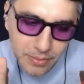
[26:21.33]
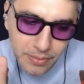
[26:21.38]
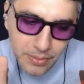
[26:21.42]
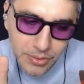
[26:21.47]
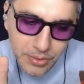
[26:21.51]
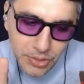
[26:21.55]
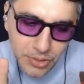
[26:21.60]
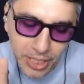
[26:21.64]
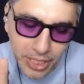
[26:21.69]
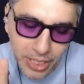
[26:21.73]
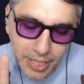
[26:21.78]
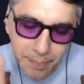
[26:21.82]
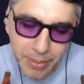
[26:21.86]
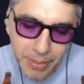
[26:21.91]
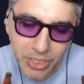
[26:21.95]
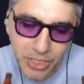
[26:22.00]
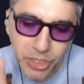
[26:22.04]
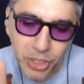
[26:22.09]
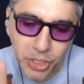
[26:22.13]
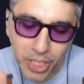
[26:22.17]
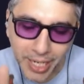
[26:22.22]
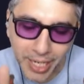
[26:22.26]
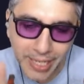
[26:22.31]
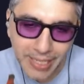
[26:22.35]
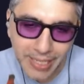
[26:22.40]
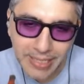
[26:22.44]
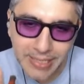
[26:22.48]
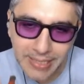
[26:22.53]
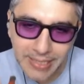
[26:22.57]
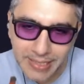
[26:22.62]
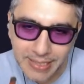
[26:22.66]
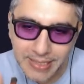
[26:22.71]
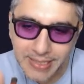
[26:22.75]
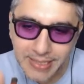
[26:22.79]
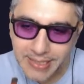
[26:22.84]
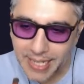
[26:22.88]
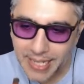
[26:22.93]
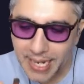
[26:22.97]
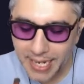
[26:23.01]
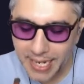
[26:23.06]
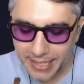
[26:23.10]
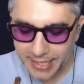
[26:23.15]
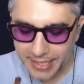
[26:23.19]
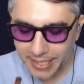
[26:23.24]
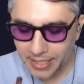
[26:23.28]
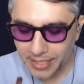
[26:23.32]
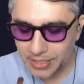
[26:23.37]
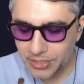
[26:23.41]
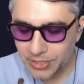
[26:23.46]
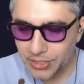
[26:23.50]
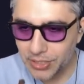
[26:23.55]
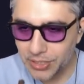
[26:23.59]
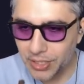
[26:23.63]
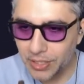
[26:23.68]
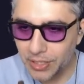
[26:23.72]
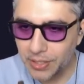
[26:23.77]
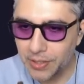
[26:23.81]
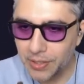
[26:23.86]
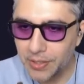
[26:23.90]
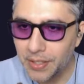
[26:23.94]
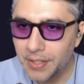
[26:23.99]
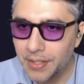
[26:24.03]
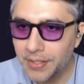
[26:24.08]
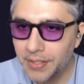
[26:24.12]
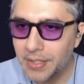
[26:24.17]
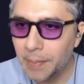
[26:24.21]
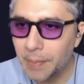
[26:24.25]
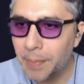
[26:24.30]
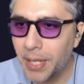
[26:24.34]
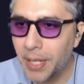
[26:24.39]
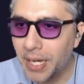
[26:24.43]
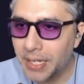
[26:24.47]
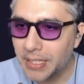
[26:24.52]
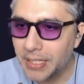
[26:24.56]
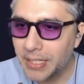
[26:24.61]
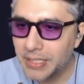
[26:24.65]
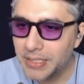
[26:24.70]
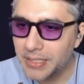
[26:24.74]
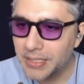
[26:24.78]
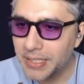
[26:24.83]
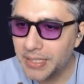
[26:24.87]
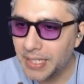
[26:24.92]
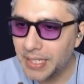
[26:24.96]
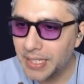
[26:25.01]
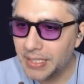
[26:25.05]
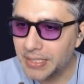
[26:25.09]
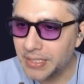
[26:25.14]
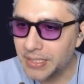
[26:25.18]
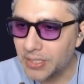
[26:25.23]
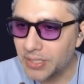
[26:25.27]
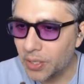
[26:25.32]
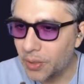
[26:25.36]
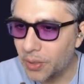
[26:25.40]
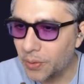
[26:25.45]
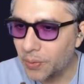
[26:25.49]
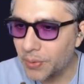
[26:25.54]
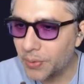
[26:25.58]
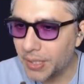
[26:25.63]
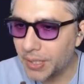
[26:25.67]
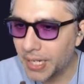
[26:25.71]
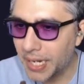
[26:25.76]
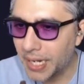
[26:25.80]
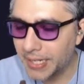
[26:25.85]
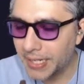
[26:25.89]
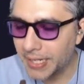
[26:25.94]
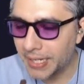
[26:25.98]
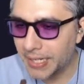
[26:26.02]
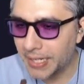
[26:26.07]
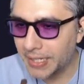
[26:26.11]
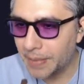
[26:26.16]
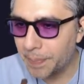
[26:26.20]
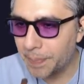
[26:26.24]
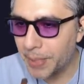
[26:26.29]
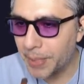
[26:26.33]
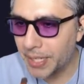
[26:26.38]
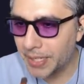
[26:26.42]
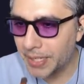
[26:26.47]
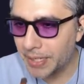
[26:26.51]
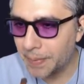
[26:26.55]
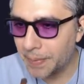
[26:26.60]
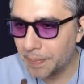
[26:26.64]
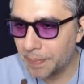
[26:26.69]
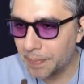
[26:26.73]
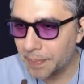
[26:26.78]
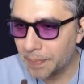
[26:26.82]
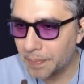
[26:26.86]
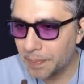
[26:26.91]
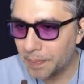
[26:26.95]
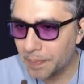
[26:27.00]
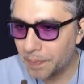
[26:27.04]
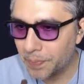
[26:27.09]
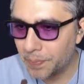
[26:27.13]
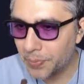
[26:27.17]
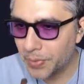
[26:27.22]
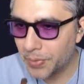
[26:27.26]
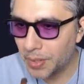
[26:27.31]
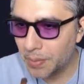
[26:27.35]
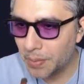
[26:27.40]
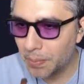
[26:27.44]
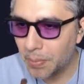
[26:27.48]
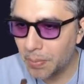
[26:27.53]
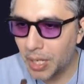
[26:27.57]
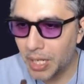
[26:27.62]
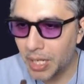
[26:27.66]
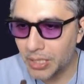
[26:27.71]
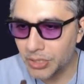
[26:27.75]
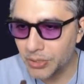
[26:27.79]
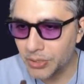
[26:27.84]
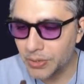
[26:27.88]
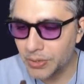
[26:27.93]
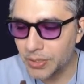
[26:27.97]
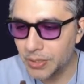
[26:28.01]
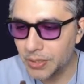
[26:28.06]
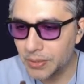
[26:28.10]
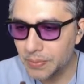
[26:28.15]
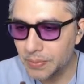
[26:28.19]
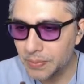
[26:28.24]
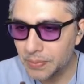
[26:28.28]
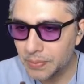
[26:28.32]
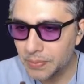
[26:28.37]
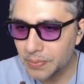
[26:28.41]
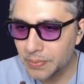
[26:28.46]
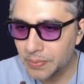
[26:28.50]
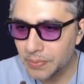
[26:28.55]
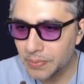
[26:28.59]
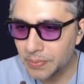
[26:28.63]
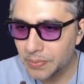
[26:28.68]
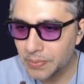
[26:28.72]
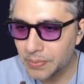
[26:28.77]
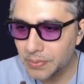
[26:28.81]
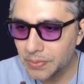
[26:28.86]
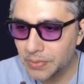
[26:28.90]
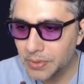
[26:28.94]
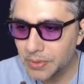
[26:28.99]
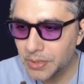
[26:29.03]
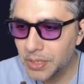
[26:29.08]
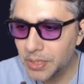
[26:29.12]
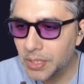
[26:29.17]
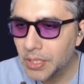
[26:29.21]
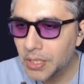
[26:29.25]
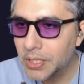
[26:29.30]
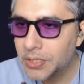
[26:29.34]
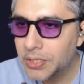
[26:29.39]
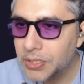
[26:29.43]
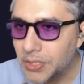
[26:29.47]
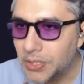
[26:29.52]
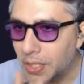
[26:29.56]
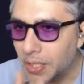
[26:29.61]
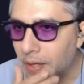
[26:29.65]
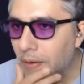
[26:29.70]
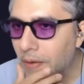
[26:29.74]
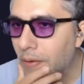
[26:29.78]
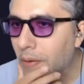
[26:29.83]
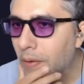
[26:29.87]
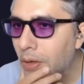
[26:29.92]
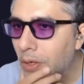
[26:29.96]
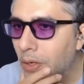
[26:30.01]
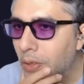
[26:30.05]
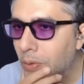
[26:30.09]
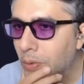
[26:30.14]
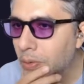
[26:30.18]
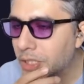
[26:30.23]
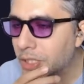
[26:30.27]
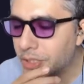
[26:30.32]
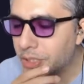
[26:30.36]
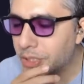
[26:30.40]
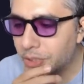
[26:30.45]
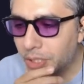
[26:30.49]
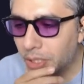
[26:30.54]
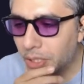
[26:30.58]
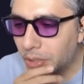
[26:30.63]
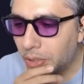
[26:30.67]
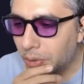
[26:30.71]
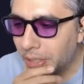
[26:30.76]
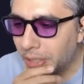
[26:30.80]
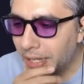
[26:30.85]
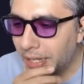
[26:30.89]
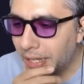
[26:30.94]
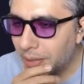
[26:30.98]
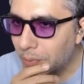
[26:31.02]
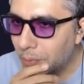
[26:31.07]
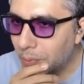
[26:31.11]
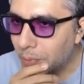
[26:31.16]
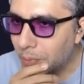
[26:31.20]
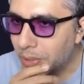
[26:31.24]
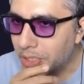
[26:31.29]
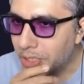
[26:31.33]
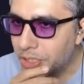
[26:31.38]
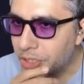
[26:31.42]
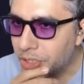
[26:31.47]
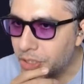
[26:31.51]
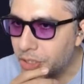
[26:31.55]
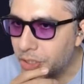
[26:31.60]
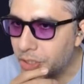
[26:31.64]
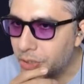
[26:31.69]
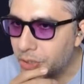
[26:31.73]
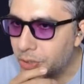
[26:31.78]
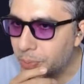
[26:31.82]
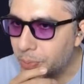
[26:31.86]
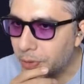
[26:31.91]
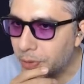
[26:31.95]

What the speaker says: trying to decide here. So the bot is its own kind of independent module. So would you go ahead? Would you